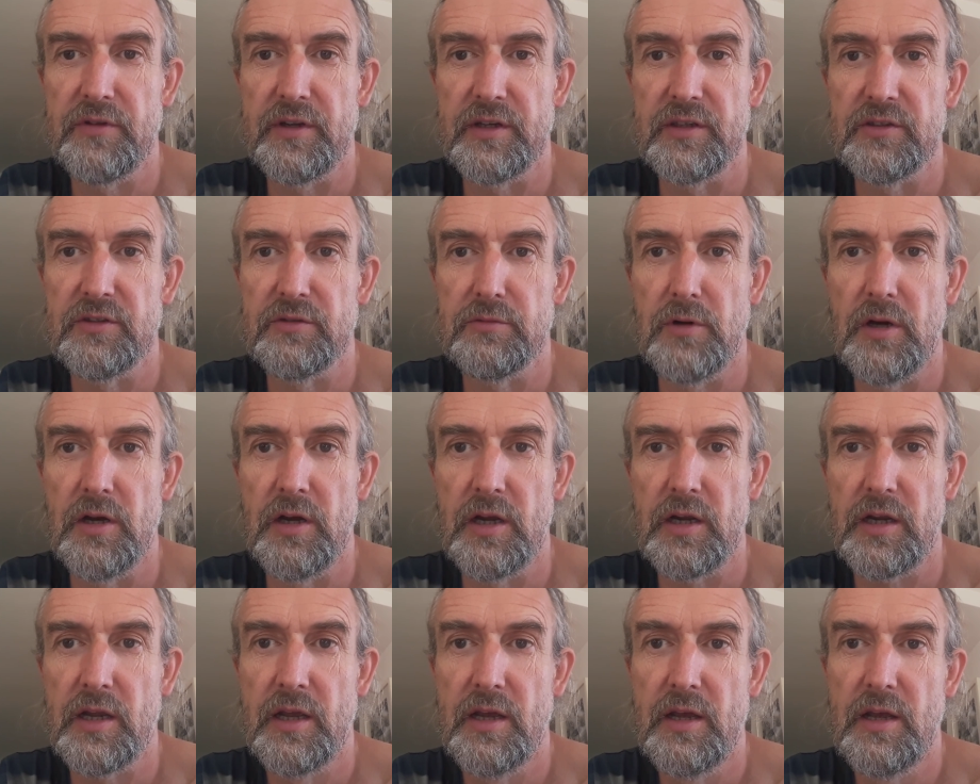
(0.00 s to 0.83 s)
things
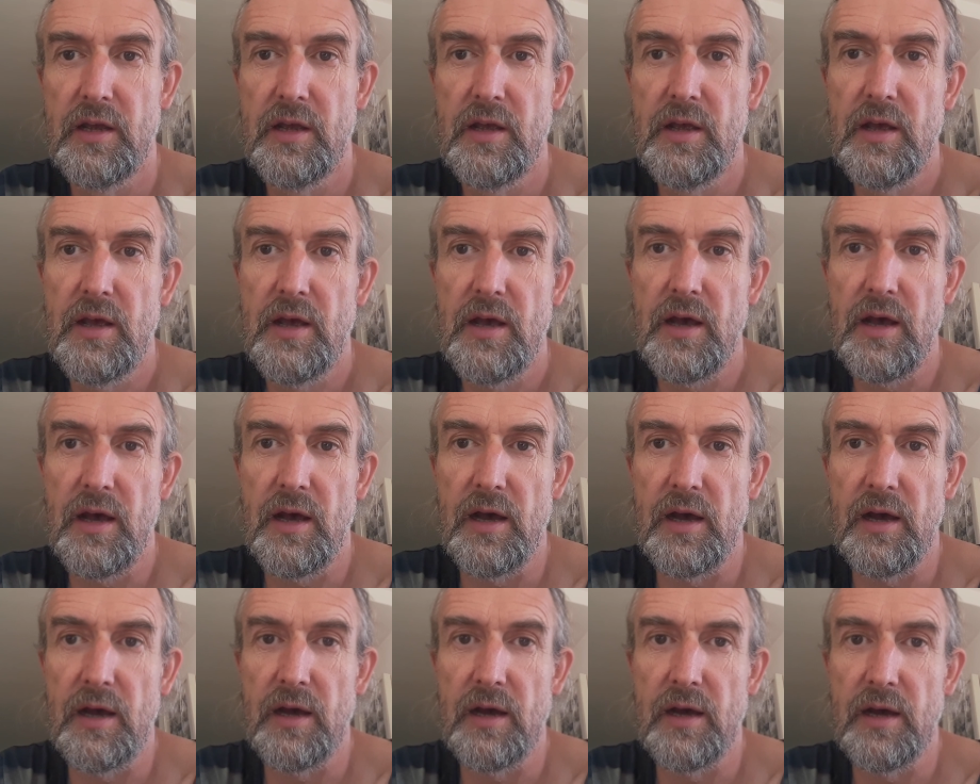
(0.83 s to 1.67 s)
work.
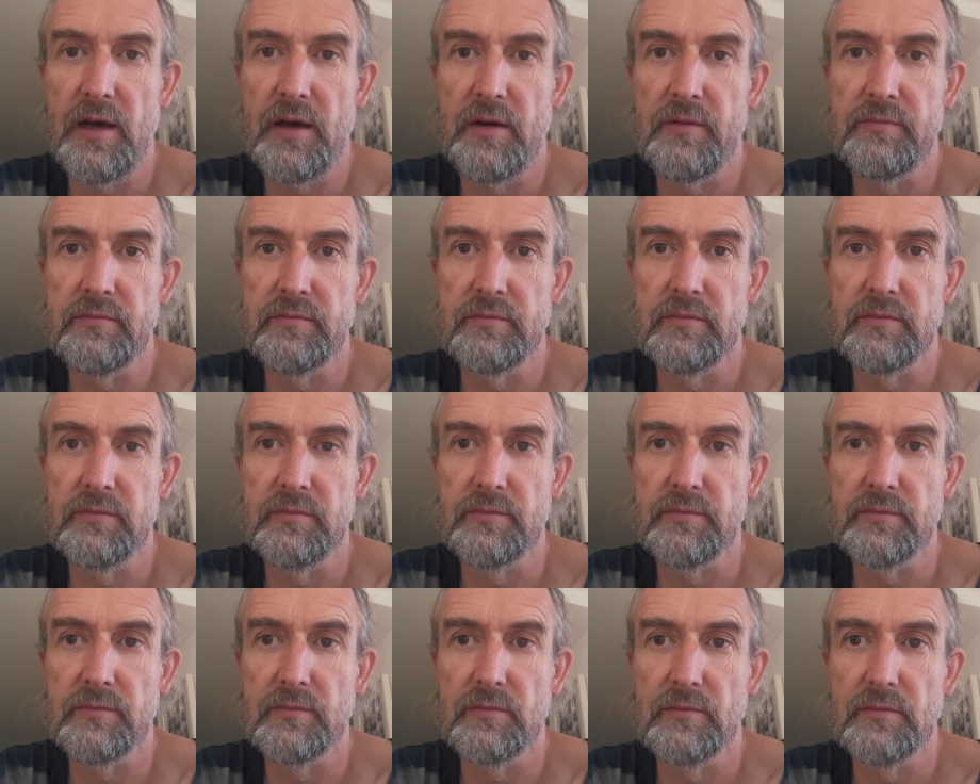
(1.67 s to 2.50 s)

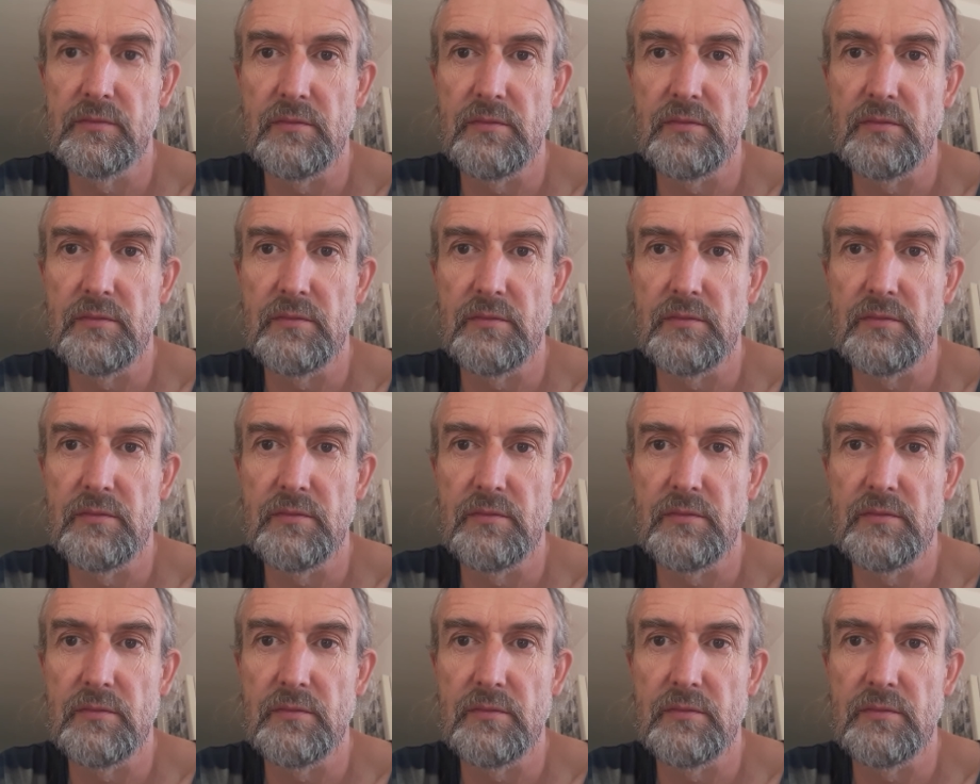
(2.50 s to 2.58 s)
Um,